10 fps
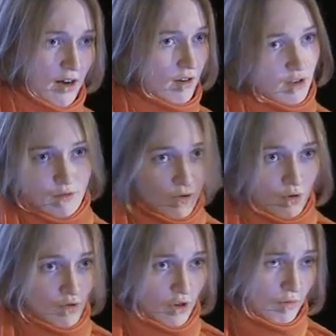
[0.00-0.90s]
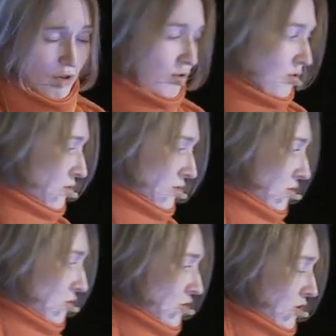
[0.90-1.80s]
If you don't want you
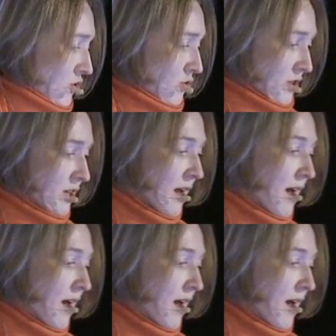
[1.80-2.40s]
you don't use it.